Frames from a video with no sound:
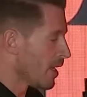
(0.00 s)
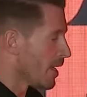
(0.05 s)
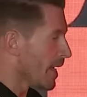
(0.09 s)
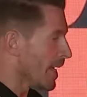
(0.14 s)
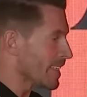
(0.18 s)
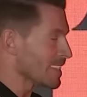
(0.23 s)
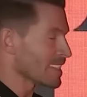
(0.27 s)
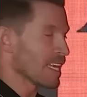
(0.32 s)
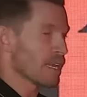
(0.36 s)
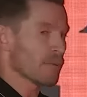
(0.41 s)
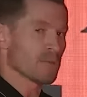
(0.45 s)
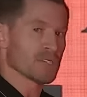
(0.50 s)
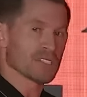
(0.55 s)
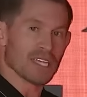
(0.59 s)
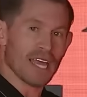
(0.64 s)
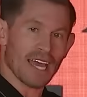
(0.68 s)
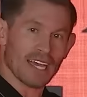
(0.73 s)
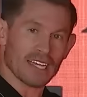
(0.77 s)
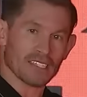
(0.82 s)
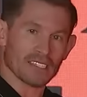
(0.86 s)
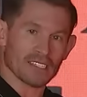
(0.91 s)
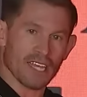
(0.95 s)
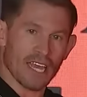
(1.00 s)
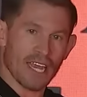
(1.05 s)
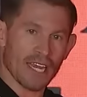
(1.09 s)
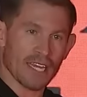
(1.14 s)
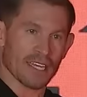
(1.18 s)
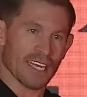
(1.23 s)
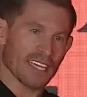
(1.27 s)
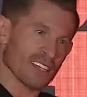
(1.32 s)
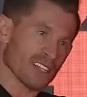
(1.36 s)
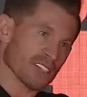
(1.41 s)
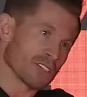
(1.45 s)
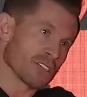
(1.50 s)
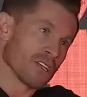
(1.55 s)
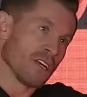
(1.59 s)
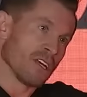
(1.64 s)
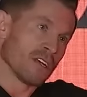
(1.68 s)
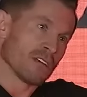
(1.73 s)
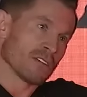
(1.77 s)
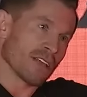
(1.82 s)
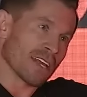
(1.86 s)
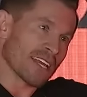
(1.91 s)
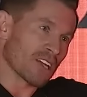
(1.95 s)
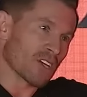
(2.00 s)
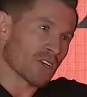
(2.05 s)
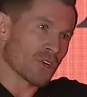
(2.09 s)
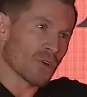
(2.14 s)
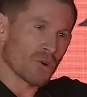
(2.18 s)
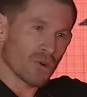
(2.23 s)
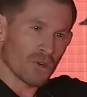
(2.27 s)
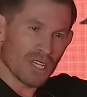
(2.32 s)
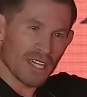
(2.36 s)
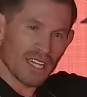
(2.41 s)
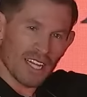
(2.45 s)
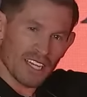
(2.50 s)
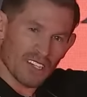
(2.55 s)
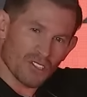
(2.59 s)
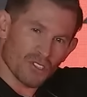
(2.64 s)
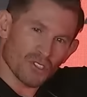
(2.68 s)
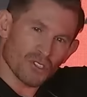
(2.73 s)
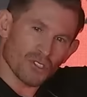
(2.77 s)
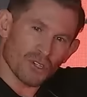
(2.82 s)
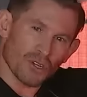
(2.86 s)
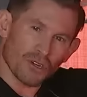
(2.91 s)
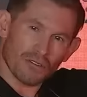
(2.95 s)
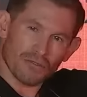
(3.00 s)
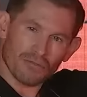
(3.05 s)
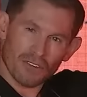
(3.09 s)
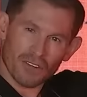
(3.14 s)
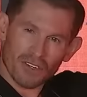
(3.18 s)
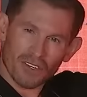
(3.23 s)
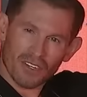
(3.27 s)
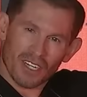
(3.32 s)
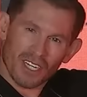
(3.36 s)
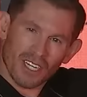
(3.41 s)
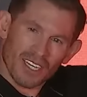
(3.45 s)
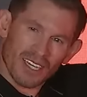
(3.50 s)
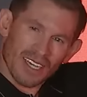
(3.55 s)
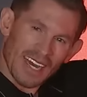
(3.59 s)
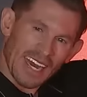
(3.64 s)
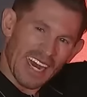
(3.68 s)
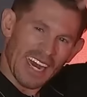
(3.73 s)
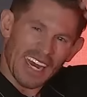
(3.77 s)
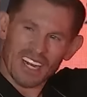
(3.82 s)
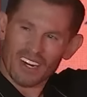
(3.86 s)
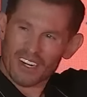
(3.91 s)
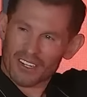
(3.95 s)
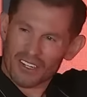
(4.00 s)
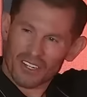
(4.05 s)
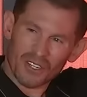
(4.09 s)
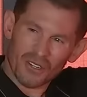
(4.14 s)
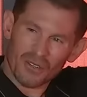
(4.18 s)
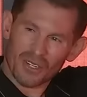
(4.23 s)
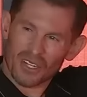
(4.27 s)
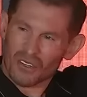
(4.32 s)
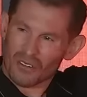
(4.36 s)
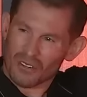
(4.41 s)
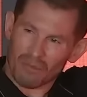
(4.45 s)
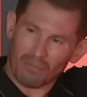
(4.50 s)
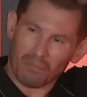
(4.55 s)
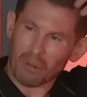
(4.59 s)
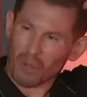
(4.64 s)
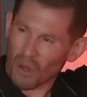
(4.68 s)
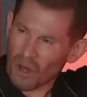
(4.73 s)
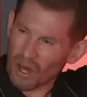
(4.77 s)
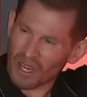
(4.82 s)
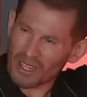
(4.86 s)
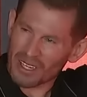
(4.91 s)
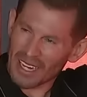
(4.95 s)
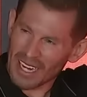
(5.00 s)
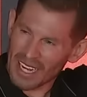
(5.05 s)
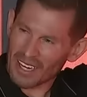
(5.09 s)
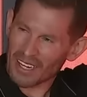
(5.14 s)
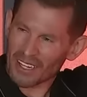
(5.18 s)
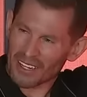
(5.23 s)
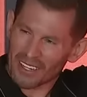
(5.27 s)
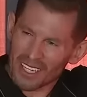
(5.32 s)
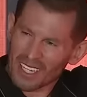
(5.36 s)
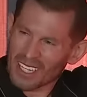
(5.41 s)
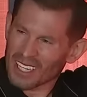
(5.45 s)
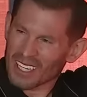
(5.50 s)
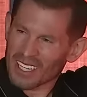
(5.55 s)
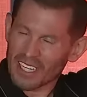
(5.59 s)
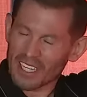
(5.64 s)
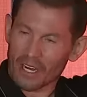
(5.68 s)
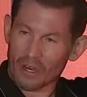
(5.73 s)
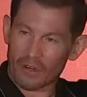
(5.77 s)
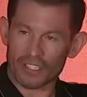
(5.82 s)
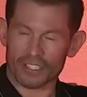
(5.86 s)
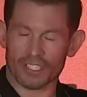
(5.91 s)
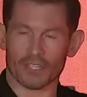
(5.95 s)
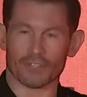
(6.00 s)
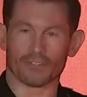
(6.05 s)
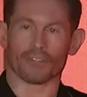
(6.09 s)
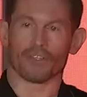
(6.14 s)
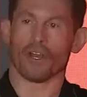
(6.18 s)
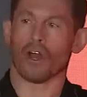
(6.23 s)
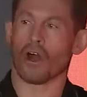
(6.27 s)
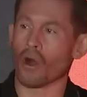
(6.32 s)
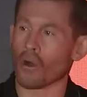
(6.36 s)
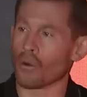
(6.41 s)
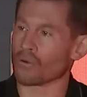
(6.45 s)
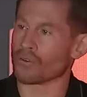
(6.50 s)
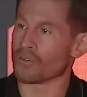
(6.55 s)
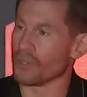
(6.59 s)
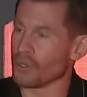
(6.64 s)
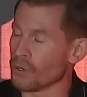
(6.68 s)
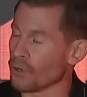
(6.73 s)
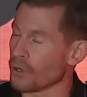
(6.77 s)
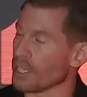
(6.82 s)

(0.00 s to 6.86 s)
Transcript: His name was Xane. He had this like curly, like surfer hairdo, you know, the blonde hair, you know? And he's like, yo, dude.